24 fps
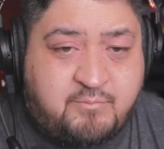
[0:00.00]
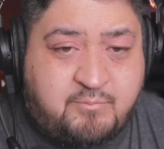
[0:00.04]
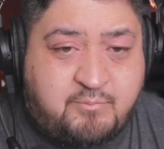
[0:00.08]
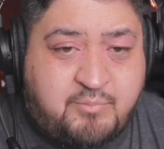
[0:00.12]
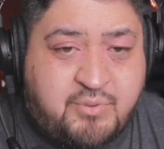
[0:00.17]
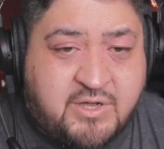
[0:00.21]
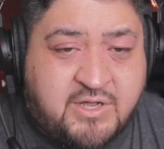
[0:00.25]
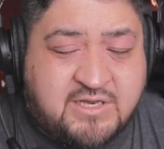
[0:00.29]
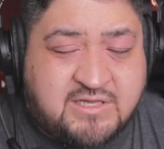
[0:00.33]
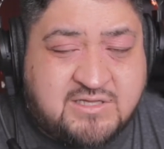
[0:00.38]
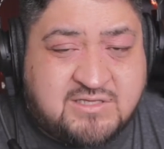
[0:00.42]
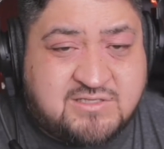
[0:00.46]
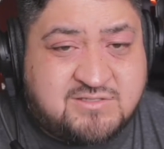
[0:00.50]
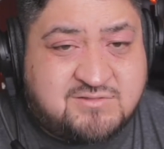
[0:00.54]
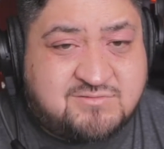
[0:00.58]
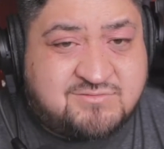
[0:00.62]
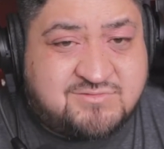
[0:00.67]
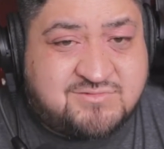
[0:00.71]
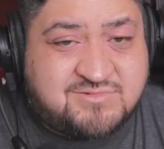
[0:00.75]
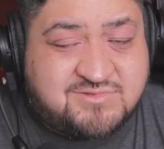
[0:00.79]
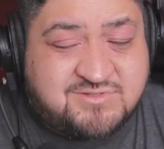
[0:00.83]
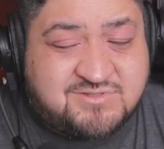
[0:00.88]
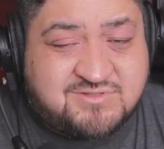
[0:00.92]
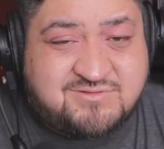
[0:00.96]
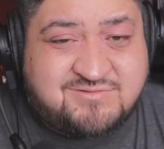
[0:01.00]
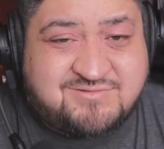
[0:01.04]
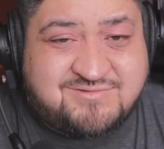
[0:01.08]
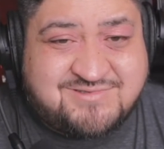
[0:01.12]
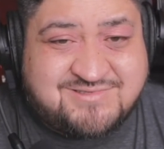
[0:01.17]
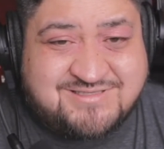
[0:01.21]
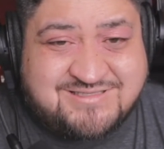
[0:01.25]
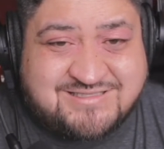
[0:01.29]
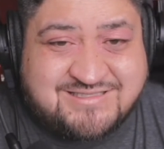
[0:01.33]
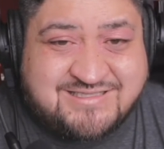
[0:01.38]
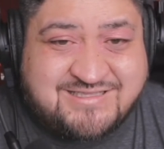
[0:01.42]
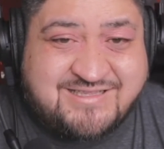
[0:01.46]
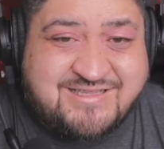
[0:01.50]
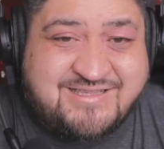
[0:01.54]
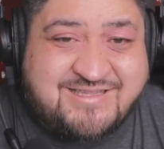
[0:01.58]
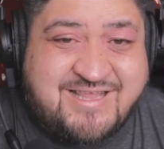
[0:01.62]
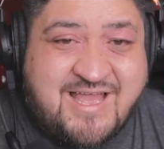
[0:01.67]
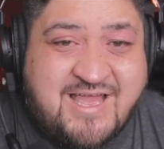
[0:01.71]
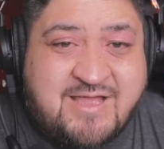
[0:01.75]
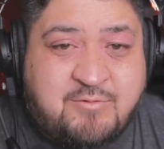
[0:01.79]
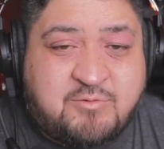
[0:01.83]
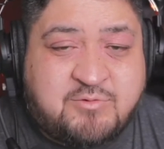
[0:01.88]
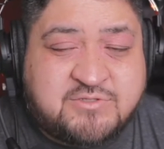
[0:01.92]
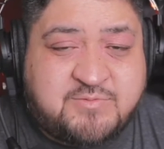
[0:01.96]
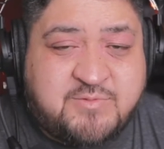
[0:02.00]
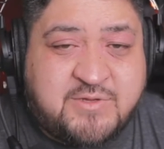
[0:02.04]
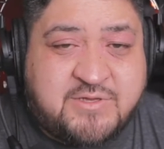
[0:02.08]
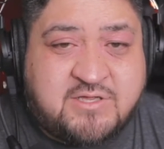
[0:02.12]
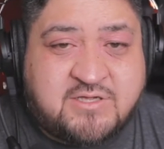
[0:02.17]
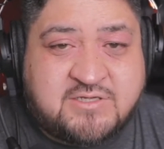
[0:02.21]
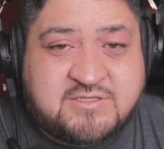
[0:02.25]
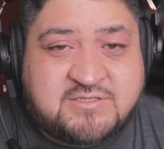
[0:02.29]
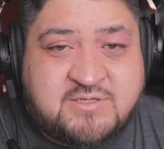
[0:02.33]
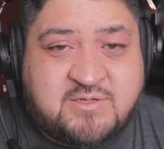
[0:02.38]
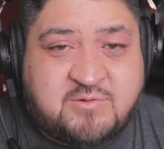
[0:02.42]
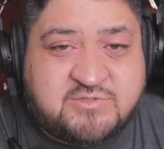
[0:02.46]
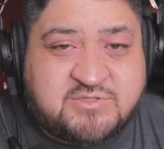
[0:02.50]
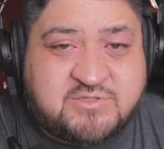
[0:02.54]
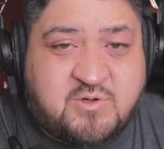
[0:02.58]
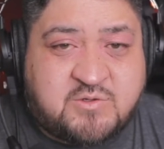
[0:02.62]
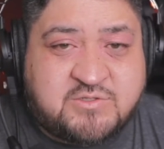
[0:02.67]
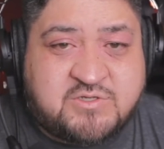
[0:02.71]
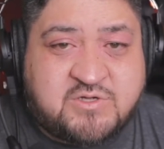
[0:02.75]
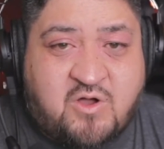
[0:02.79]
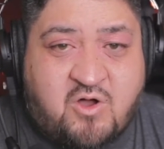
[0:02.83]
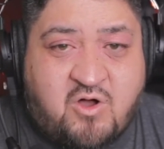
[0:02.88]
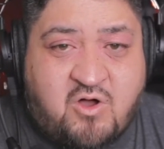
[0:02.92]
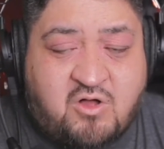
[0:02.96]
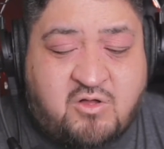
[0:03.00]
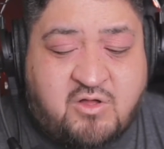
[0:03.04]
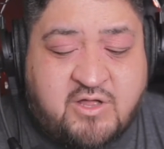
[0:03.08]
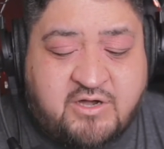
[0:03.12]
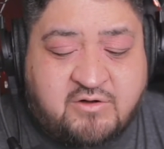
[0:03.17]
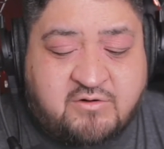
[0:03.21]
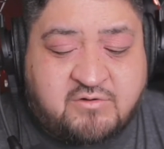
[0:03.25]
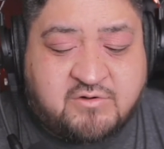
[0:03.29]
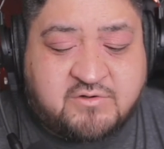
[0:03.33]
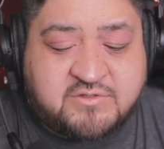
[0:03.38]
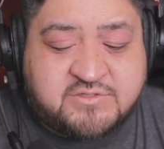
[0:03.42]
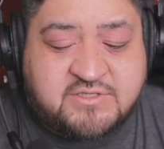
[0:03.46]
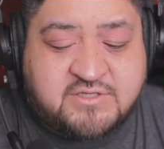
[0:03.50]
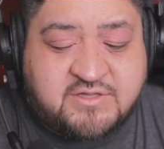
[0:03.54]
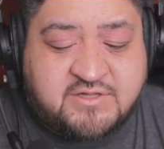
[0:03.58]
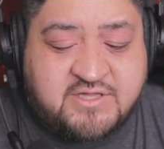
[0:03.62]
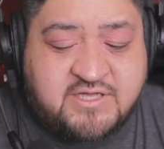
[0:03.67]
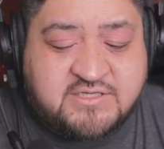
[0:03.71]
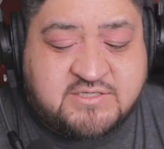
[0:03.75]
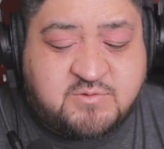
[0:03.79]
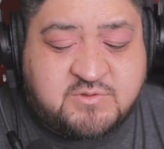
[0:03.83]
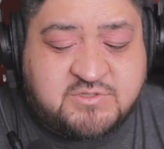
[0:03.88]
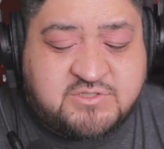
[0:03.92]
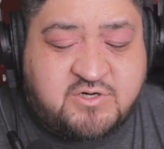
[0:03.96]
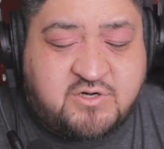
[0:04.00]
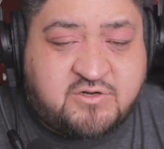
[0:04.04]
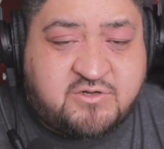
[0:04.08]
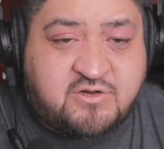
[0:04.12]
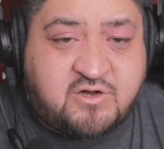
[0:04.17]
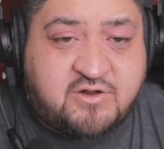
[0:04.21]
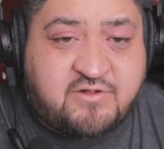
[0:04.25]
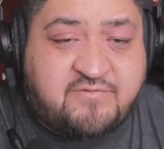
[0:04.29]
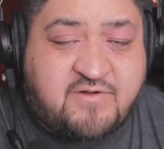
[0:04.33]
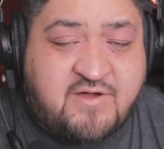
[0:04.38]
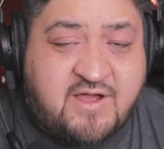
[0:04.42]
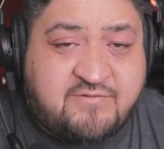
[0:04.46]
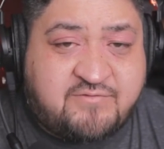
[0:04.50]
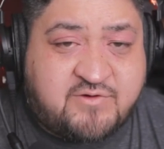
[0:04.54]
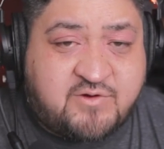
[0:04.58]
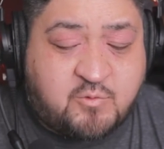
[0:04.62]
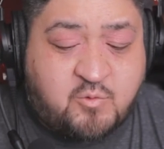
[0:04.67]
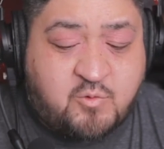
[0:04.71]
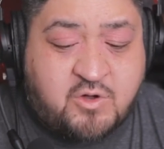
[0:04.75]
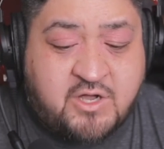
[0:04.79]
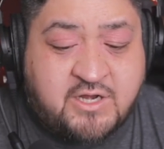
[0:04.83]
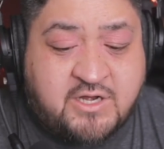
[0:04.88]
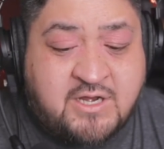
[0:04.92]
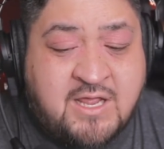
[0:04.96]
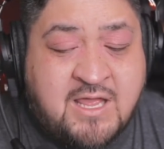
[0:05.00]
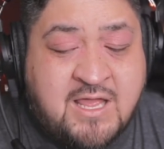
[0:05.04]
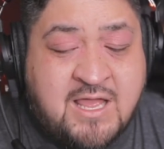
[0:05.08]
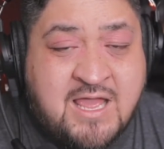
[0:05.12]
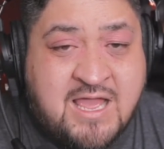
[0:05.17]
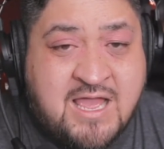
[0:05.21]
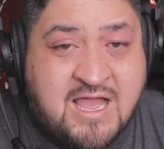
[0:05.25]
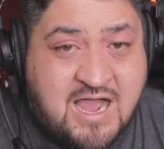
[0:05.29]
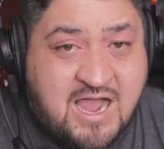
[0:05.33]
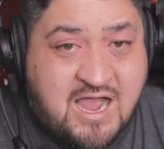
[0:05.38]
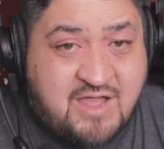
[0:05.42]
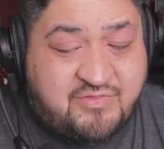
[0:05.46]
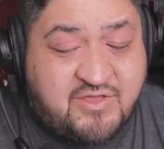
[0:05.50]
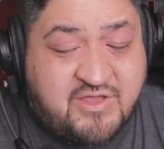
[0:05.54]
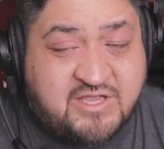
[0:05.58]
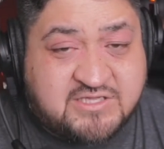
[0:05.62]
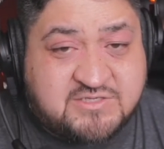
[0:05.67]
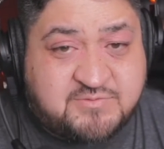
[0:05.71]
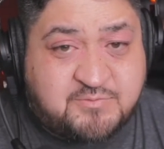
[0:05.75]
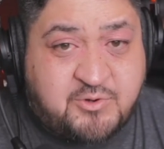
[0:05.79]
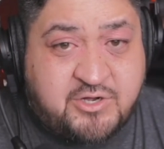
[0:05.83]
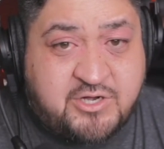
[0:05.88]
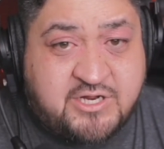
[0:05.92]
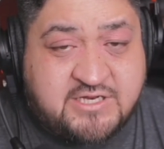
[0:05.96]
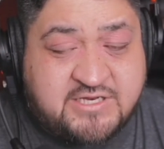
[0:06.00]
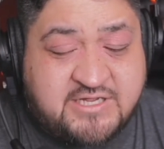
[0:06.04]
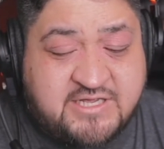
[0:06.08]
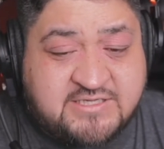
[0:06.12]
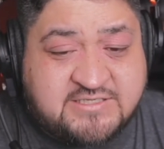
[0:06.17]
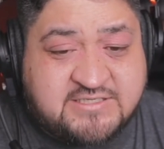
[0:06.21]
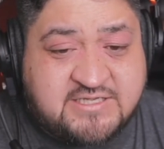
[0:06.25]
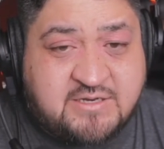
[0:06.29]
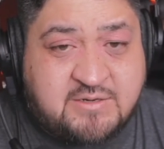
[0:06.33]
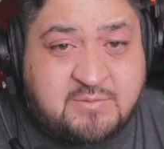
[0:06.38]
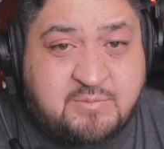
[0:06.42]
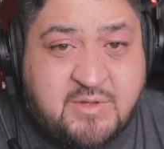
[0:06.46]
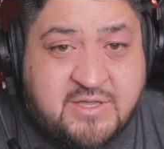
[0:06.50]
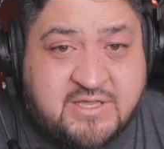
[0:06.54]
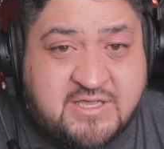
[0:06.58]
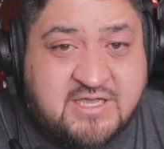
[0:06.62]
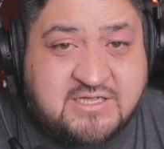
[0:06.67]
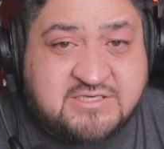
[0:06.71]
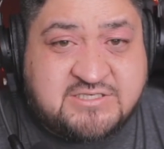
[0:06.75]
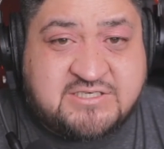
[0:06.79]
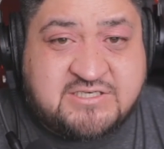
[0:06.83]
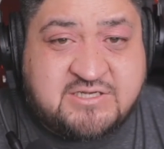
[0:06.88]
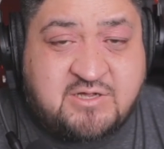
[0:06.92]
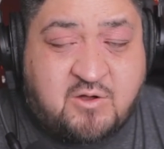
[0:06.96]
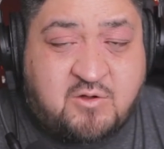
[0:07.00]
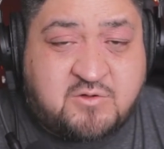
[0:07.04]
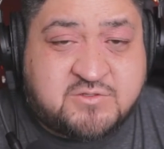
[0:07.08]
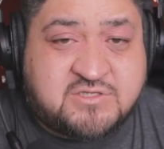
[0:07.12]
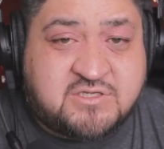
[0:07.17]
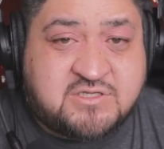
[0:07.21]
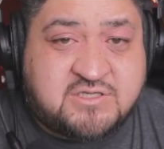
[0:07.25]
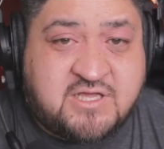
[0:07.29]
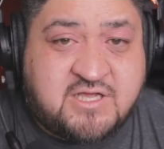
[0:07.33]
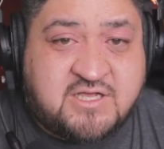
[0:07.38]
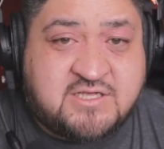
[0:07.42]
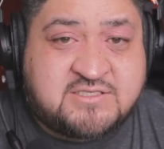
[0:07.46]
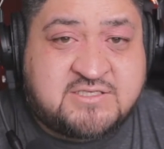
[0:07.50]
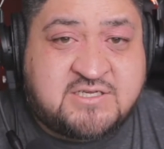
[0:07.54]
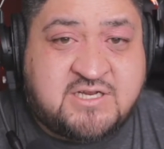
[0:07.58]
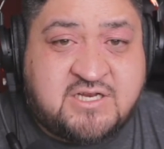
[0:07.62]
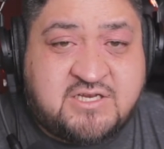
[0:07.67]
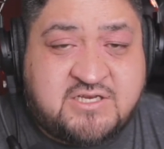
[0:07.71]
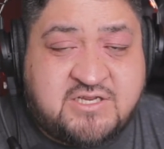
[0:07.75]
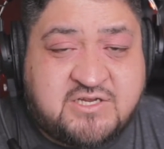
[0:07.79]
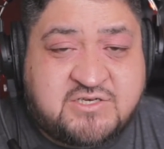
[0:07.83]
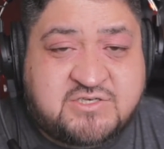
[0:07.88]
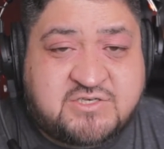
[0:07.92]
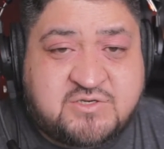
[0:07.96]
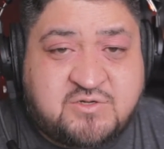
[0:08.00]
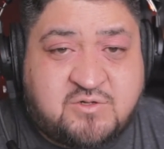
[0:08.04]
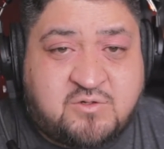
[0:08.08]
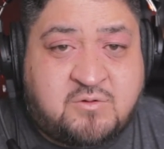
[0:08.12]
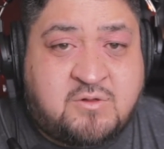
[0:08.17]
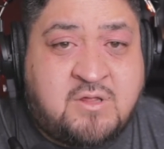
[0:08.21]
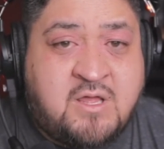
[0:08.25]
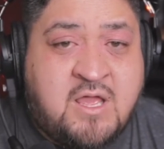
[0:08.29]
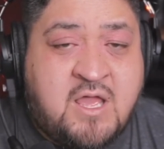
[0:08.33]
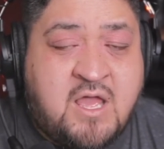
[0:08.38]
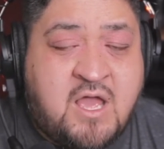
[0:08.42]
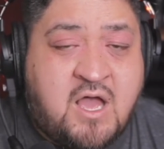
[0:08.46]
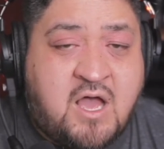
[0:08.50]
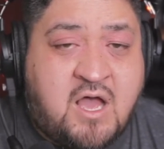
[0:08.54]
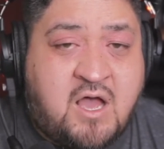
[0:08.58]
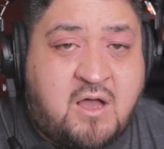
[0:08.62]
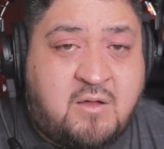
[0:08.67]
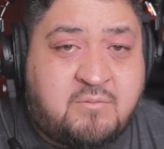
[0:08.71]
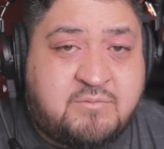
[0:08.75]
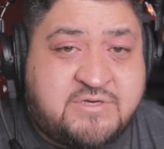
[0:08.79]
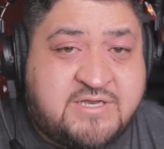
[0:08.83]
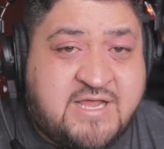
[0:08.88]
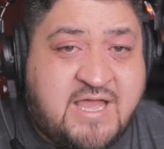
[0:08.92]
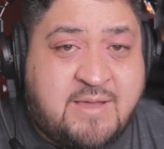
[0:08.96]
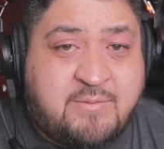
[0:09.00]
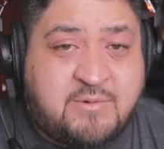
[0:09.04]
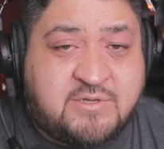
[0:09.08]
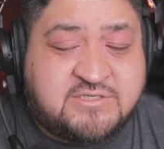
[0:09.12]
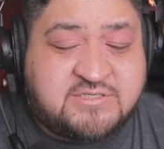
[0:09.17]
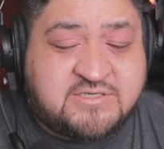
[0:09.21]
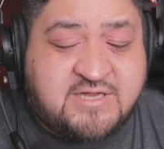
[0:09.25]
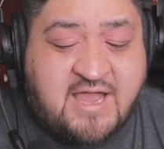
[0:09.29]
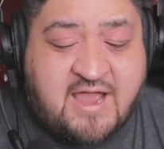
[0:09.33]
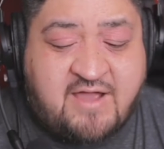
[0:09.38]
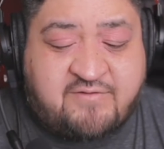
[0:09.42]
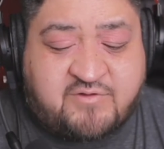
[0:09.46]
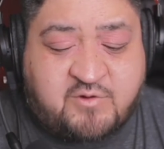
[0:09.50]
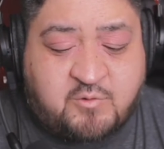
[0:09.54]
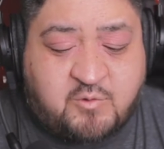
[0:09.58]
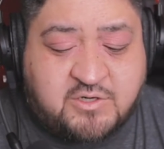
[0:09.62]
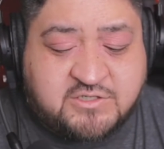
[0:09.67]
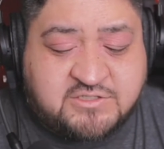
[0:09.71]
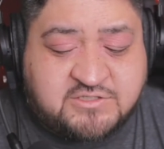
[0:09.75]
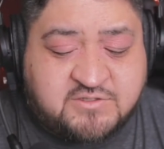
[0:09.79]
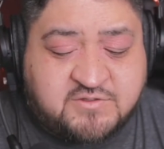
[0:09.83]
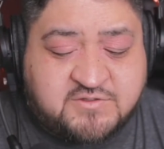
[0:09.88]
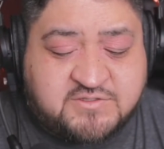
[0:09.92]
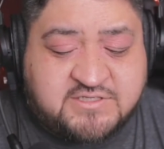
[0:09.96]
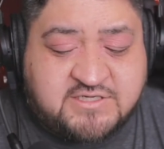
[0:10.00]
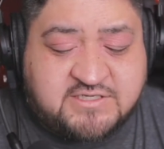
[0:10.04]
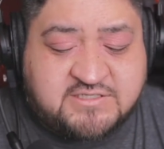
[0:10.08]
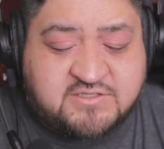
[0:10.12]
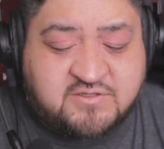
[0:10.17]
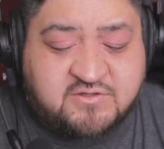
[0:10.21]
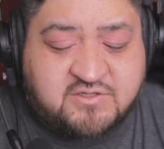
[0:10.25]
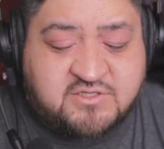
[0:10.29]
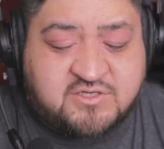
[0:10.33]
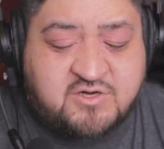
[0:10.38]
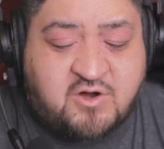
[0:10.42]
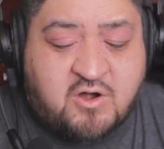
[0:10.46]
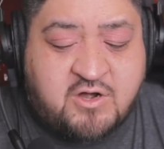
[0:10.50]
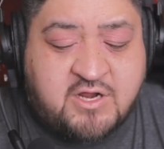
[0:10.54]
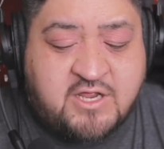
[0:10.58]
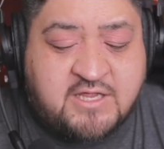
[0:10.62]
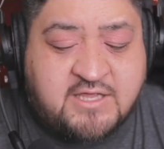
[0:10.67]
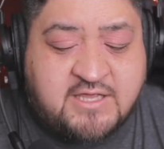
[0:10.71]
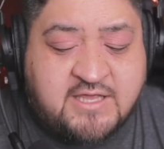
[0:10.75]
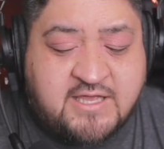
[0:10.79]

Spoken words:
but that was because it was going to all heroes. This one, 235 to 1, I think is pretty decent because she also does an additional damage afterwards. You'll see, so the target